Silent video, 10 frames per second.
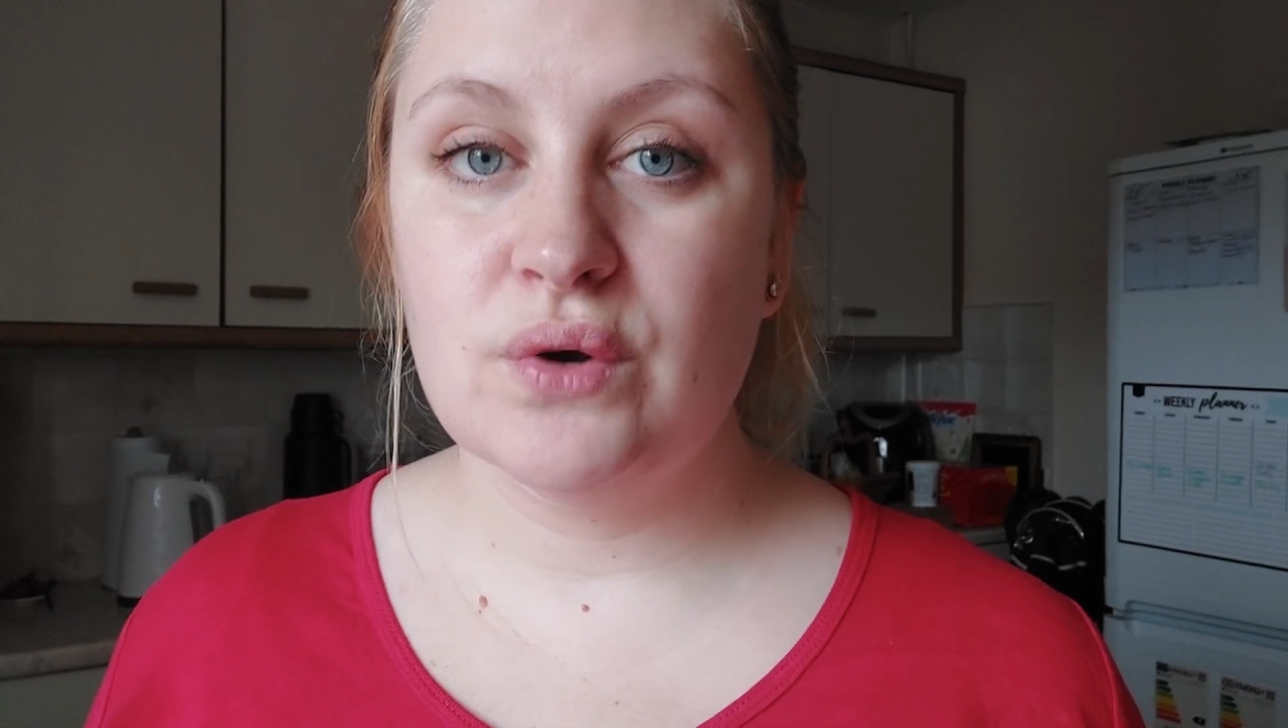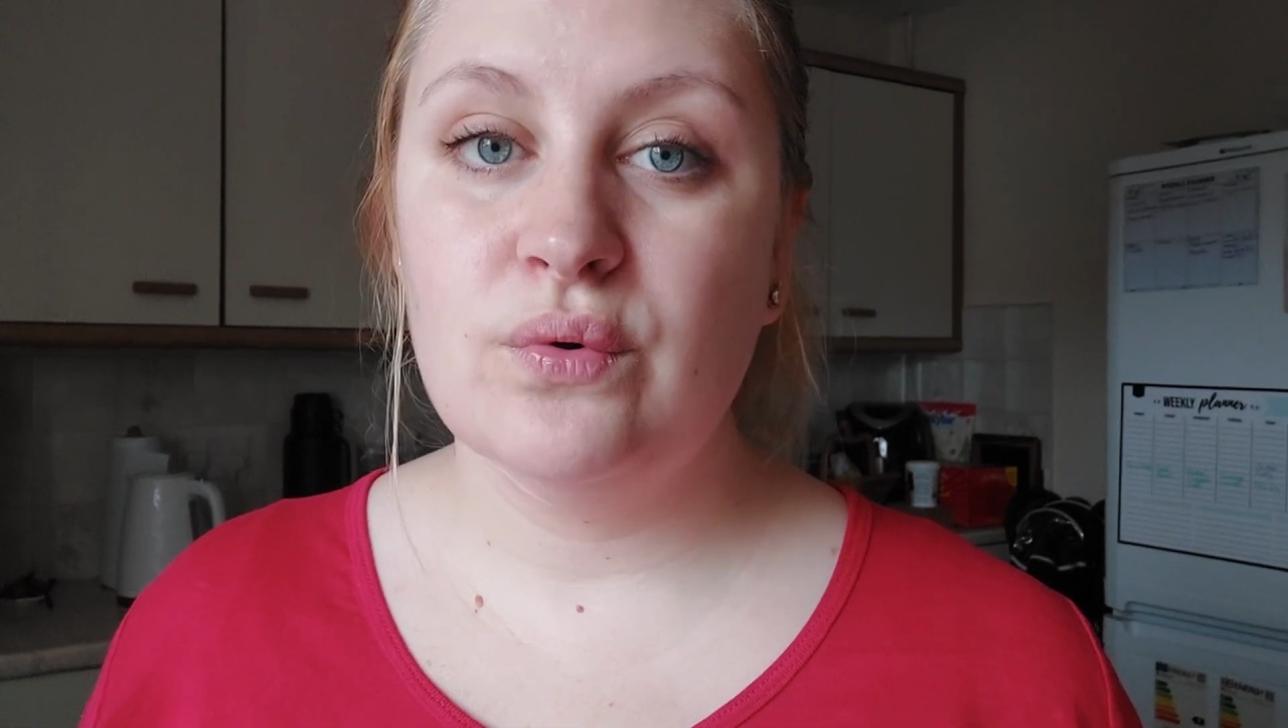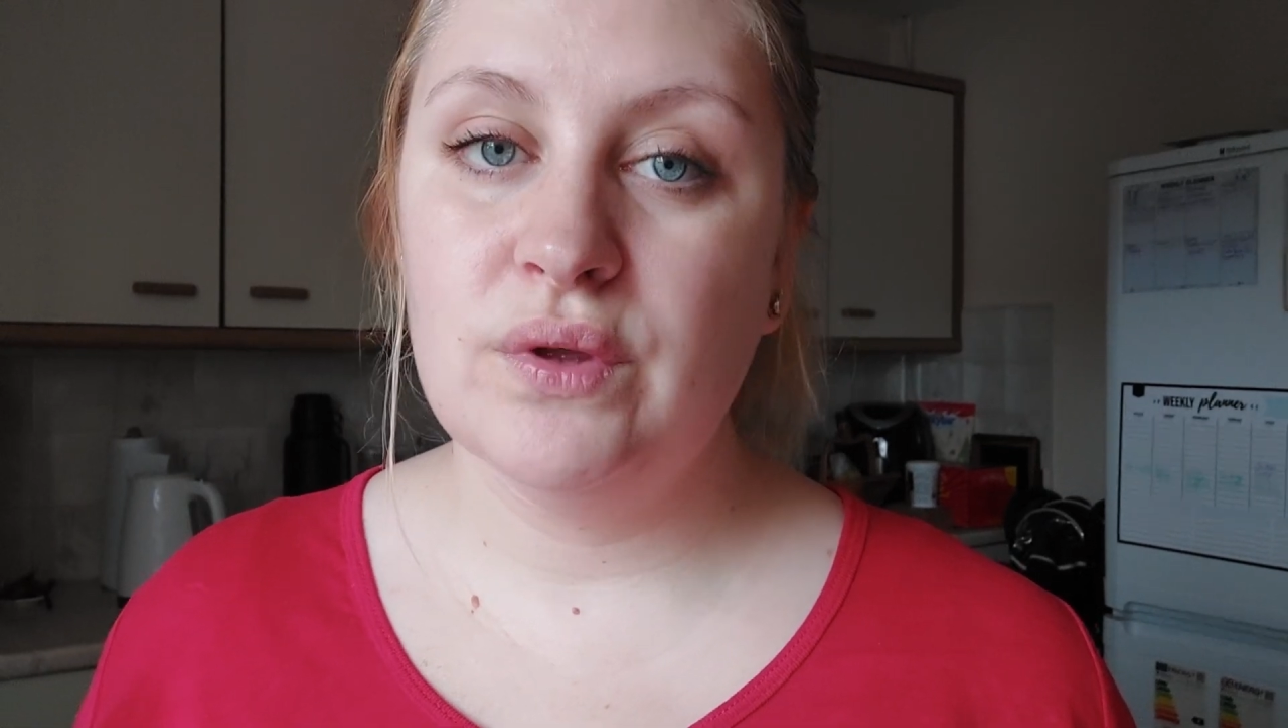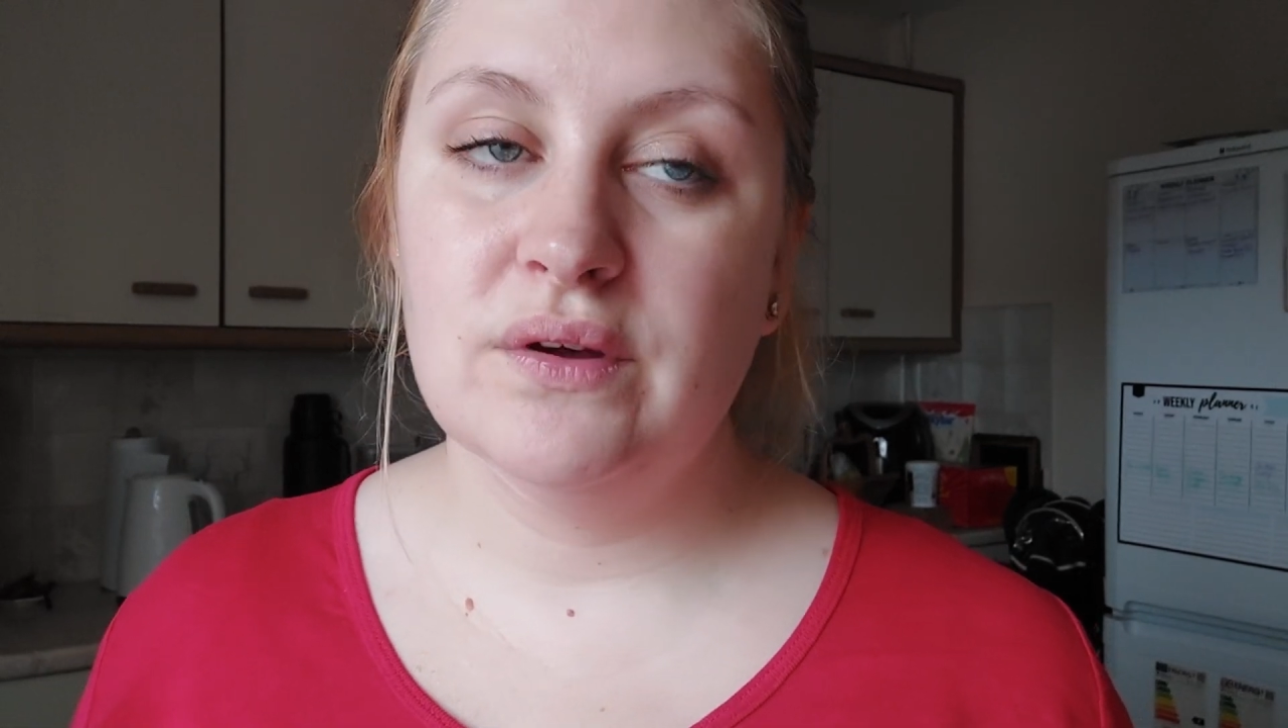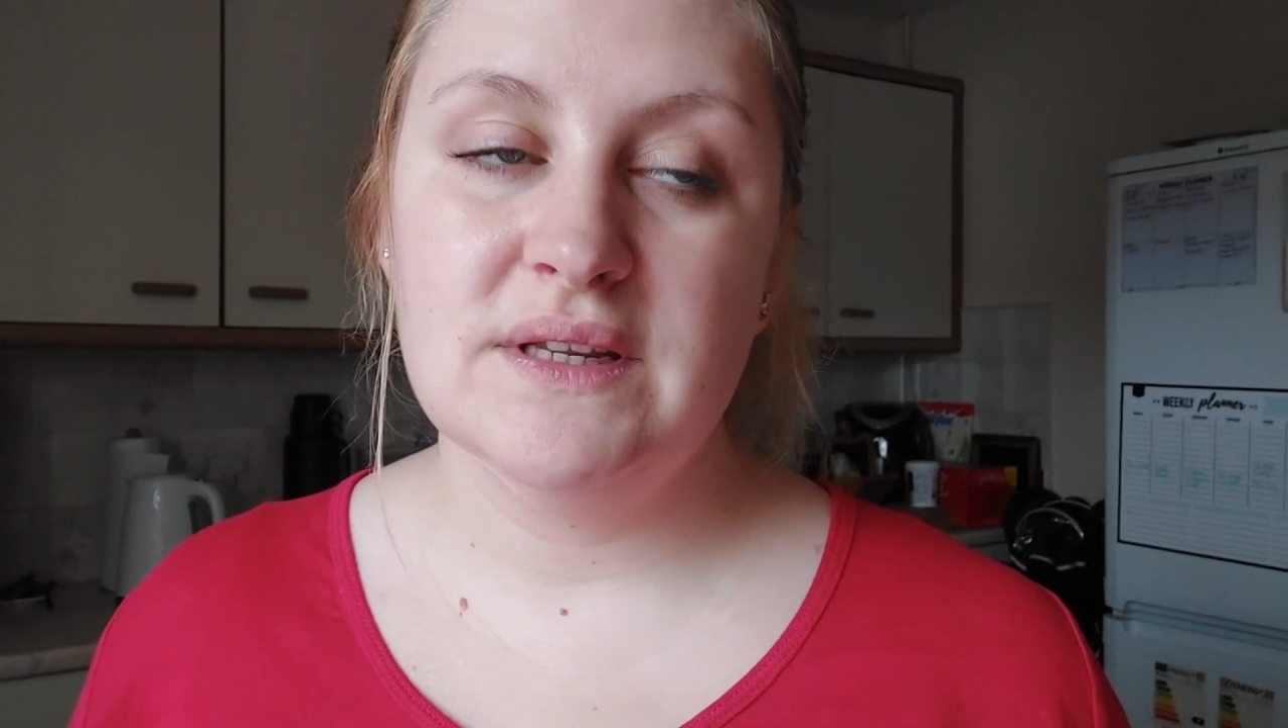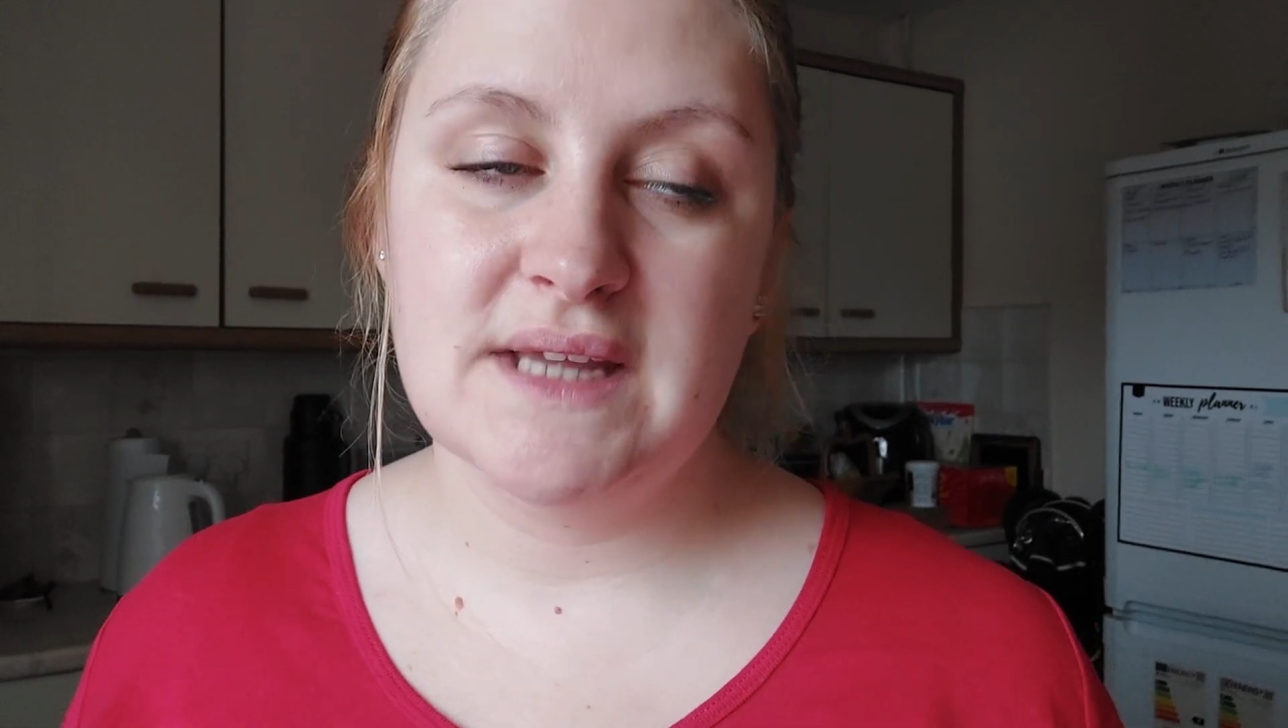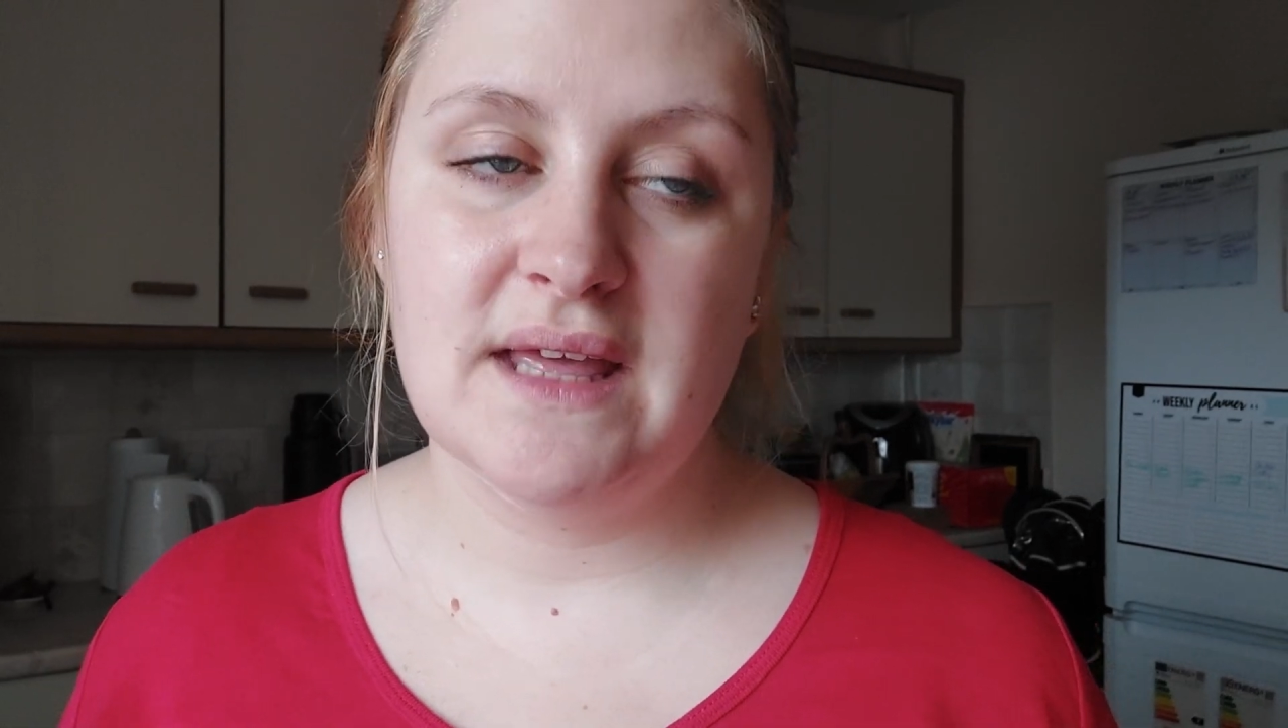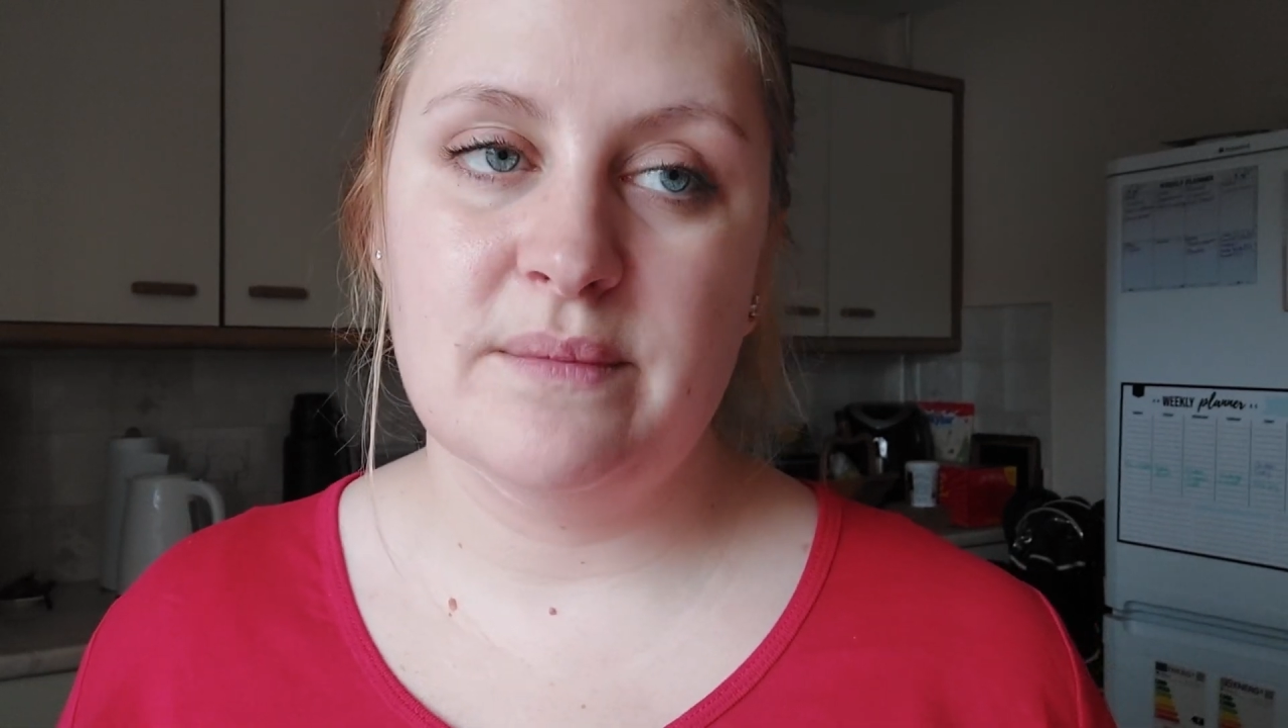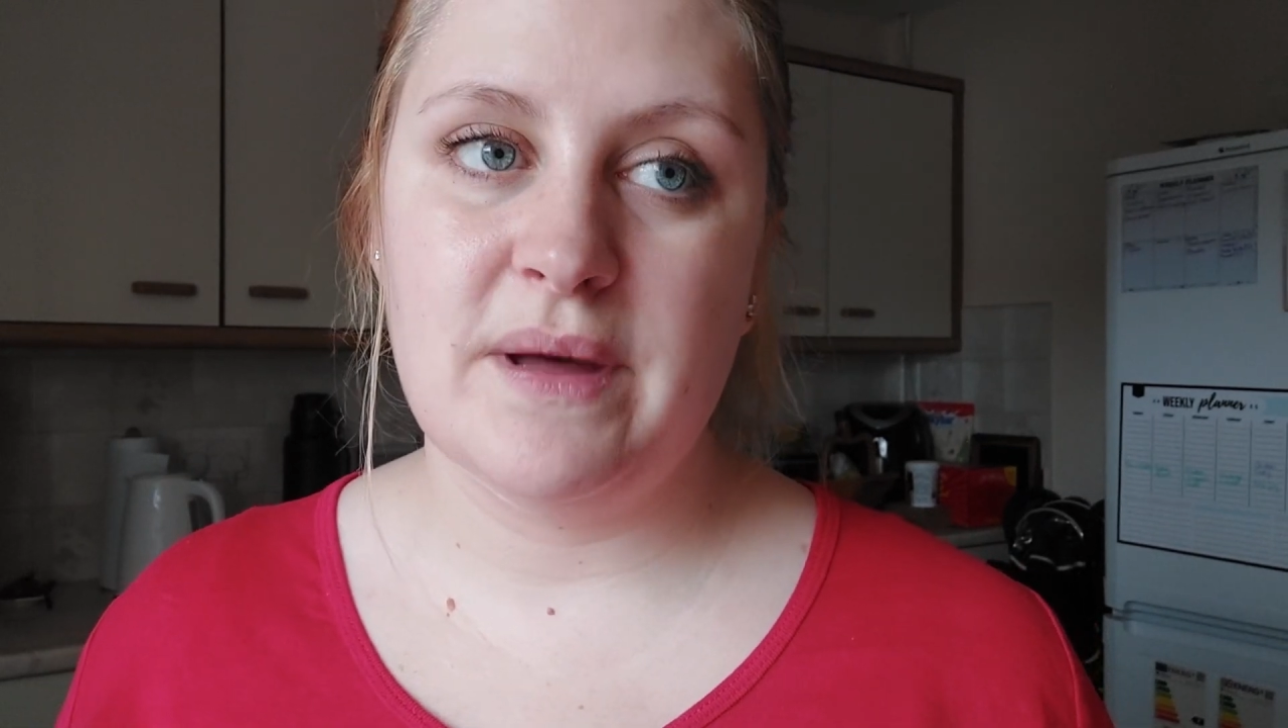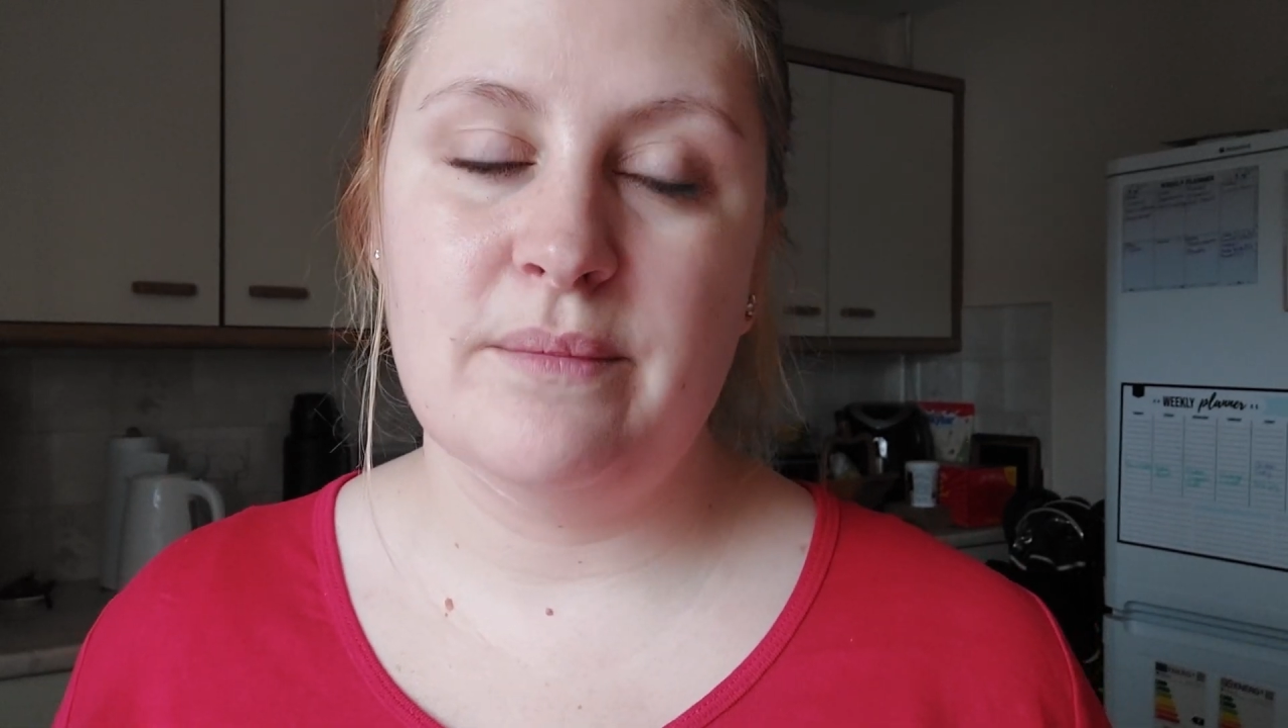or you can
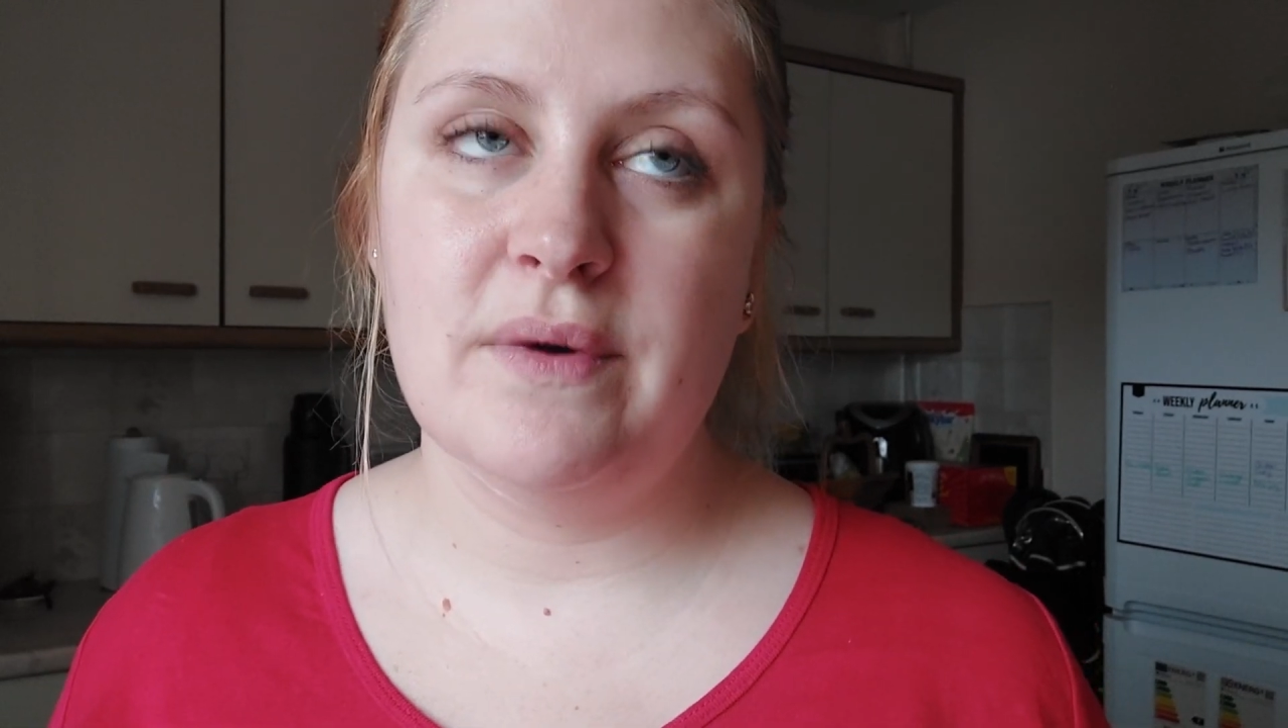take them out.